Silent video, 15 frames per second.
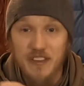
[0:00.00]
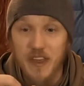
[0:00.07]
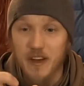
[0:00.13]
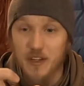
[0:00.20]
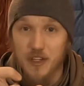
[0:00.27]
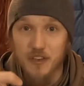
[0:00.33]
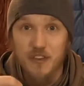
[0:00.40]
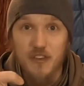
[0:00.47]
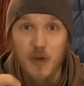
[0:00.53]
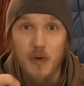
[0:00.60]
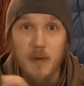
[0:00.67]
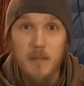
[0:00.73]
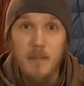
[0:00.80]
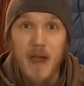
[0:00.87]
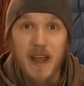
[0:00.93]
they are just so
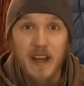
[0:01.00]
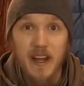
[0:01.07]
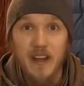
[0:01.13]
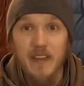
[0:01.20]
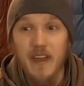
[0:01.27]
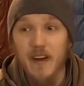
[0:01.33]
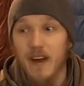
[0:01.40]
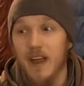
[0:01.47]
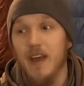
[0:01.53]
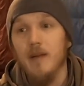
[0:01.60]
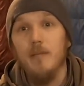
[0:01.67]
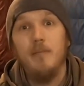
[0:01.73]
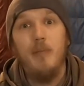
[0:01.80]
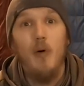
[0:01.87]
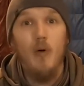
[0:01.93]
embedded in there.
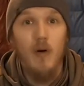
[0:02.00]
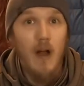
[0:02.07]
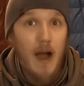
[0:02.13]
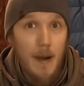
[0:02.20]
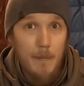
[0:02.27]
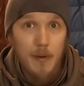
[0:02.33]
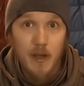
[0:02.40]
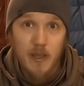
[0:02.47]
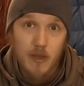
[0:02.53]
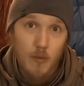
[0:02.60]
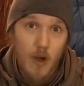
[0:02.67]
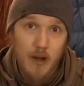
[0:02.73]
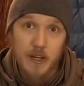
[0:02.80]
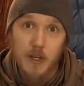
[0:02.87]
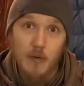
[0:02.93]
And poor Appa, he
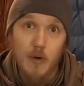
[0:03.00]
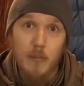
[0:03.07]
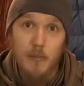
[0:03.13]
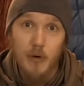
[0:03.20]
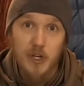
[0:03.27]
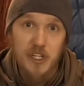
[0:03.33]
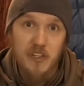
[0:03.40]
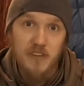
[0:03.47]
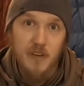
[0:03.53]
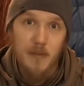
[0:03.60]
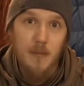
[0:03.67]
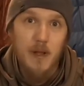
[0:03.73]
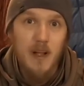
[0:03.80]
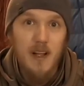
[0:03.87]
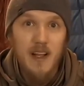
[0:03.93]
walked into a bush of
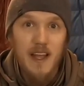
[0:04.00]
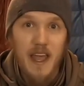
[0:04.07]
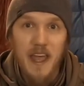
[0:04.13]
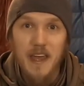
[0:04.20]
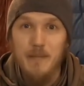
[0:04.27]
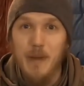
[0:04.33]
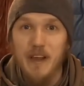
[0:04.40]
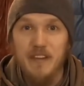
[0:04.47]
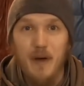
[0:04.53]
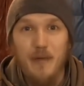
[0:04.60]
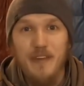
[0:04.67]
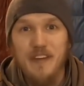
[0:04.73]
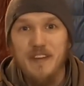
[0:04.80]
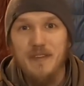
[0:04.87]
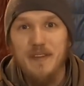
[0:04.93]
them, and
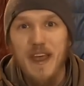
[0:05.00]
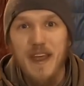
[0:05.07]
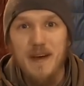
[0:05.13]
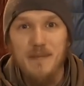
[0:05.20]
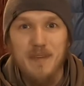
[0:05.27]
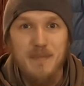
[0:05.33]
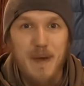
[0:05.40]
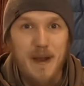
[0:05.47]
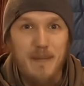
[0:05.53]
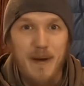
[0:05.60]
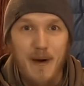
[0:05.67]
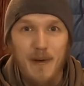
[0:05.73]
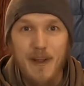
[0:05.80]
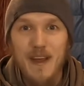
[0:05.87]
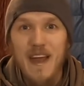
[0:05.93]
myself and Sam spent
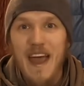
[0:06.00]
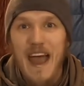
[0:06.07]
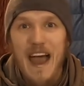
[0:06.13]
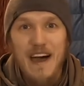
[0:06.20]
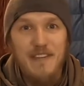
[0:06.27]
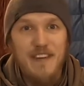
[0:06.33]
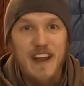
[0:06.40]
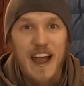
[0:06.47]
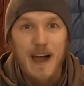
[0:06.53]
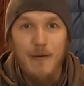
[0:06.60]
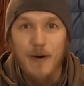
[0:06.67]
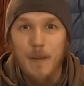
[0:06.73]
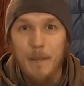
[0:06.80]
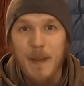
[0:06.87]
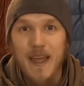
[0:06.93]
about half an
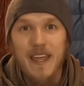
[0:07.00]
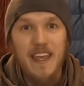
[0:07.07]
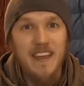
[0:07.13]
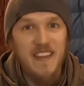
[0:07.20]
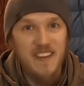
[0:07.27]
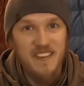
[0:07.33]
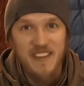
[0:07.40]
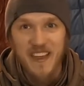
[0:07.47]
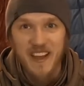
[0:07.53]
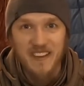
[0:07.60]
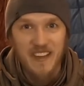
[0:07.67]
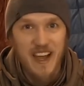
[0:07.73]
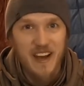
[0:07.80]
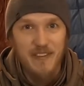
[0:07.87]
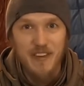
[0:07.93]
hour picking these
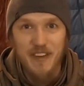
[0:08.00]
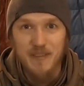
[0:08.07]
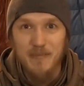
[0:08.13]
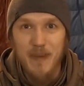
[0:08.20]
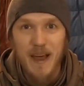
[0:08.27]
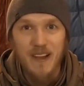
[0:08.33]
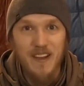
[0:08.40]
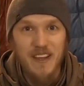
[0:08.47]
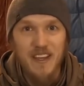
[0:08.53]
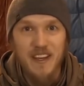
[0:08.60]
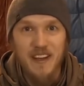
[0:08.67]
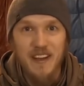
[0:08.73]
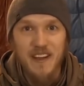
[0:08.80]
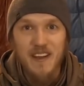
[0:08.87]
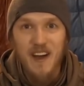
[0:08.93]
things out of his belly
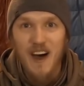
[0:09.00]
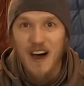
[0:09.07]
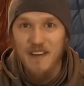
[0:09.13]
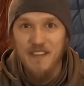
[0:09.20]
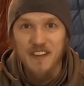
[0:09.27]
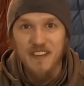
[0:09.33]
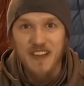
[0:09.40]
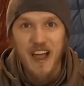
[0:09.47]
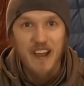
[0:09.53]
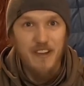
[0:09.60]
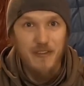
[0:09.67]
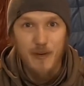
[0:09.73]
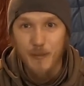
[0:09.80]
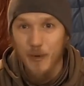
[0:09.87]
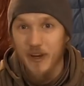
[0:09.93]
and off the sides
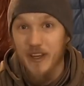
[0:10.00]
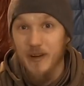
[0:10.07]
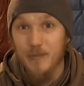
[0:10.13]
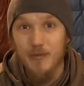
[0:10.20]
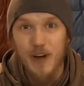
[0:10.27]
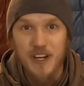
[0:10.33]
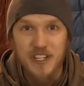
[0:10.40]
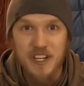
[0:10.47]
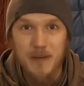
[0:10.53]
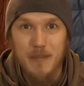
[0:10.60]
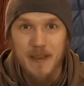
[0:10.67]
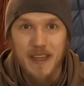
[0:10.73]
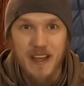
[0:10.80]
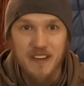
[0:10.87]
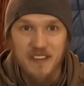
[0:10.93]
of him where he had brushed up
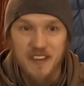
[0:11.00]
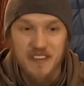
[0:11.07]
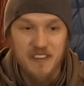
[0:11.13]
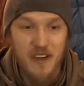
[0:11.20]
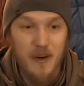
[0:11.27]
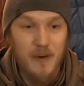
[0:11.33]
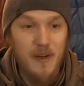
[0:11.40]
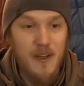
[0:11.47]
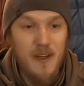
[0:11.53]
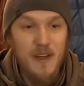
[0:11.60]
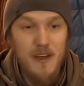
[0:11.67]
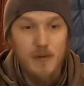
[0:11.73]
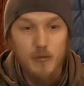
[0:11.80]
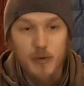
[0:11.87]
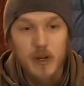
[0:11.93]
against it. So
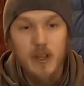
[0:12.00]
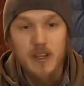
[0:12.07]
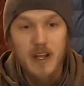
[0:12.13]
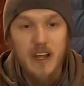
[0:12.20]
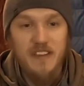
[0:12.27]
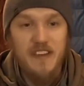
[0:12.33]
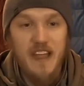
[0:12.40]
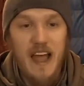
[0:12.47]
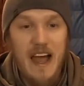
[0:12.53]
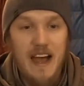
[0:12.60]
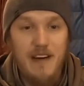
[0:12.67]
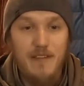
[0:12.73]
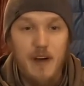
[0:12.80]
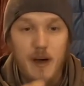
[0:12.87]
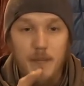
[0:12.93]
really nice to
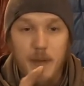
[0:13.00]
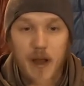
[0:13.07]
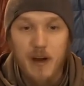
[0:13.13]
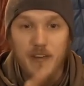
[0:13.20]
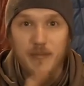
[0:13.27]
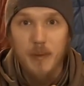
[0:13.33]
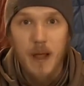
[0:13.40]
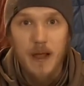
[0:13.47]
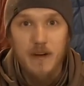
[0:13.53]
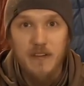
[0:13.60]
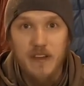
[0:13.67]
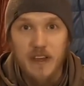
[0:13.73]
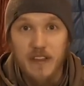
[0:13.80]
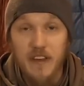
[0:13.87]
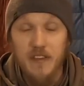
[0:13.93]
have a pair of pliers
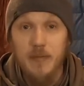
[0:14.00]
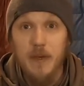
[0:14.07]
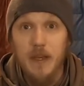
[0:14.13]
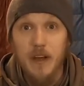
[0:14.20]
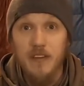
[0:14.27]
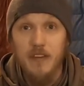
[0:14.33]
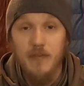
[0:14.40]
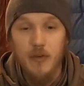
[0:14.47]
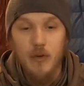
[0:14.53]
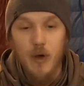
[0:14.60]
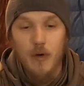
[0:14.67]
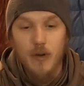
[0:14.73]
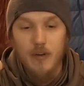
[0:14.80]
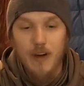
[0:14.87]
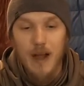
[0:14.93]
like this, because if you
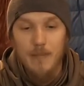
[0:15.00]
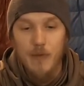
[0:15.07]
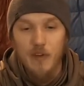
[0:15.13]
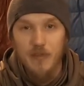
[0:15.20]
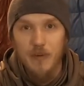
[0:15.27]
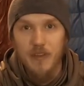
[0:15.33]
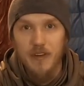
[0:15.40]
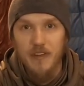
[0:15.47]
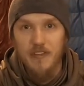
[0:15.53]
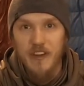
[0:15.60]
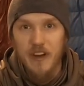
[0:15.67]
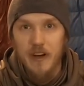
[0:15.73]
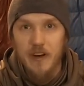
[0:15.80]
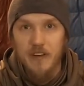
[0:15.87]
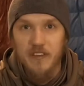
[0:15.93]
go to grab those with your
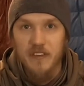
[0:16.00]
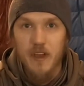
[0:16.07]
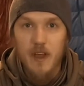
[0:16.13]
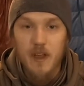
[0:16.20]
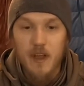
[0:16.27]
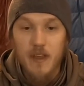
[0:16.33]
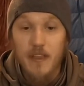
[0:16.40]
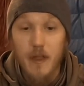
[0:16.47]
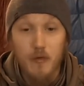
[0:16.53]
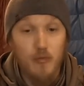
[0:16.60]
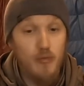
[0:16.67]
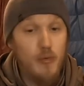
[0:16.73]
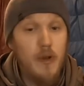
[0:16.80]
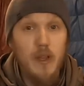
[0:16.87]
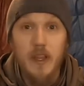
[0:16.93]
fingers, they
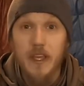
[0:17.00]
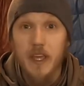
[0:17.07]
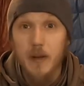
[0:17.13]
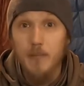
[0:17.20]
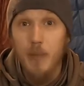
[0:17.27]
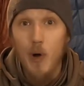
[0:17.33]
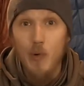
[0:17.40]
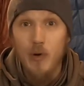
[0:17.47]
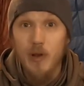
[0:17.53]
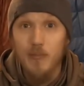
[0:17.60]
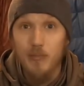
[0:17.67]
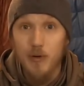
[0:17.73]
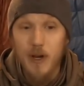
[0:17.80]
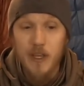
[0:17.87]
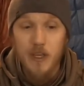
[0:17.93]
really can poke
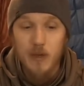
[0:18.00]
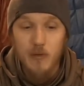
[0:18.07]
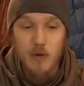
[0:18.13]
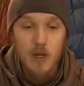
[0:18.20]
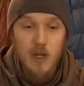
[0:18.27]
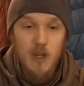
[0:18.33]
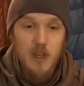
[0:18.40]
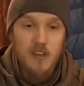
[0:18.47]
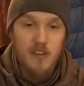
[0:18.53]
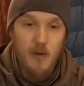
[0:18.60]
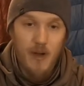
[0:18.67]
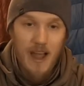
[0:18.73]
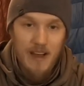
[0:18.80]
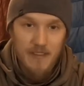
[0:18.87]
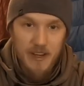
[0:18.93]
and prick you.
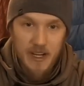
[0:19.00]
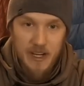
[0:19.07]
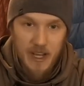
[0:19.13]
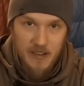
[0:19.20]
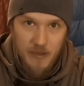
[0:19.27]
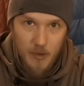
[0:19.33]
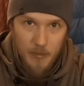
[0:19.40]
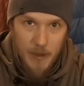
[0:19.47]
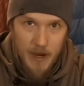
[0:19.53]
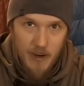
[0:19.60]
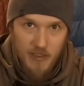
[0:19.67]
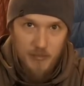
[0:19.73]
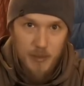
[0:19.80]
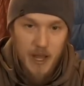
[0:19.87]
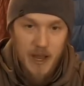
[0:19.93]
So having a nice little pair
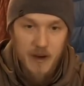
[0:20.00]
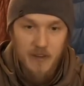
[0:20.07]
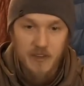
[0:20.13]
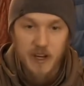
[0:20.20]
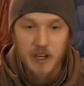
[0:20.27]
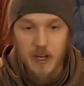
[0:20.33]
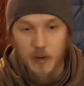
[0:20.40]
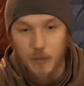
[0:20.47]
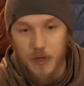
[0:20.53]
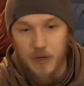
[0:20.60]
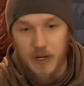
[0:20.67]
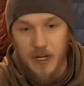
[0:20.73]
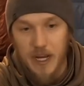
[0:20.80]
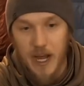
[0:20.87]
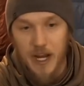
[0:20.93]
of pliers right here where you
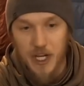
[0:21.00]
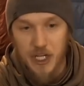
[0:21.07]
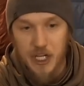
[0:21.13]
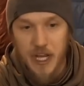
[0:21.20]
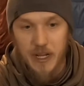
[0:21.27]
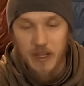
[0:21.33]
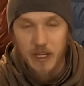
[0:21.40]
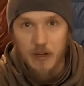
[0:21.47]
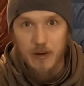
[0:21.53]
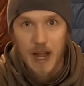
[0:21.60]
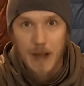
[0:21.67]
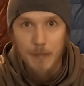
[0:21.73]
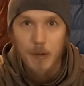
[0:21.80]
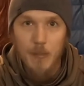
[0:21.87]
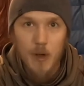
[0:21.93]
can kind of gently
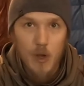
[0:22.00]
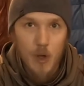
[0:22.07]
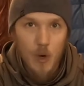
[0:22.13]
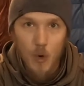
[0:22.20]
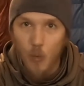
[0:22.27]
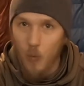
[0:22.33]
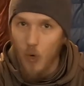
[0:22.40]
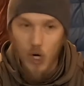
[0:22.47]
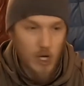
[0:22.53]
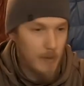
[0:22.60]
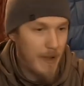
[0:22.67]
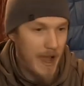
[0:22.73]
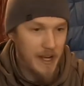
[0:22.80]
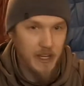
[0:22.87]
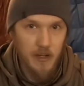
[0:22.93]
grab them, work
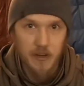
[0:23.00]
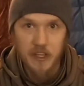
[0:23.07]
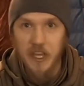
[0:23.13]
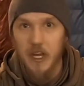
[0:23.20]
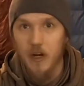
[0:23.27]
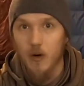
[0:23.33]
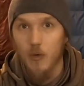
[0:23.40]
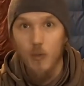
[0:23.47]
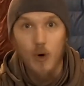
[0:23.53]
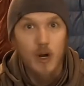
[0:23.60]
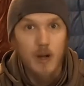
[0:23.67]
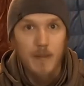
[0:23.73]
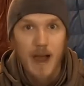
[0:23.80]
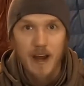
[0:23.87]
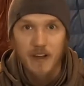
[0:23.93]
them out of your gear, work
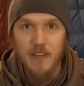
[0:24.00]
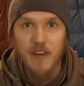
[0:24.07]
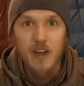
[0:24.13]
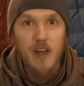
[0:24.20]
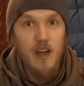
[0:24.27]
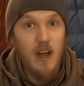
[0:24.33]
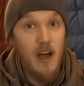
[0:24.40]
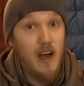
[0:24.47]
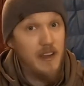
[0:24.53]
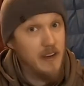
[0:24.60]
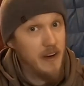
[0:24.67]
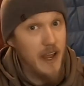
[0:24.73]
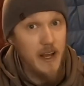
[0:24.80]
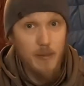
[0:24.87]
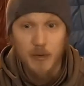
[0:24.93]
them out of
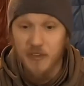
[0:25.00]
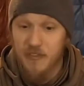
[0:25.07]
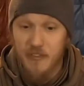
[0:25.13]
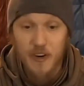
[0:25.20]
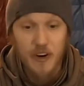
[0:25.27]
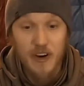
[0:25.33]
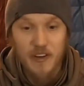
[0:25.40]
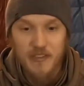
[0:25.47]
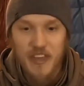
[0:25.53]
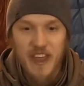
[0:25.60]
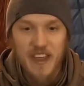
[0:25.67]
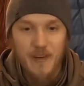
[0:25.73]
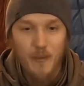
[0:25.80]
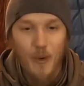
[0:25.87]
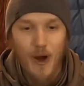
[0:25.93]
your animal's fur if
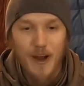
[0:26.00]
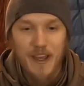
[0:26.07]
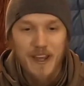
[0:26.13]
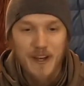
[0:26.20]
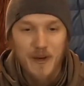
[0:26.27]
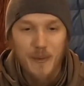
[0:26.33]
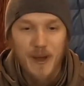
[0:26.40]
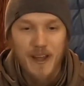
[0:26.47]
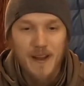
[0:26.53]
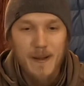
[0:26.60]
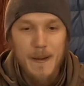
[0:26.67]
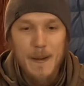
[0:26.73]
they walk into it,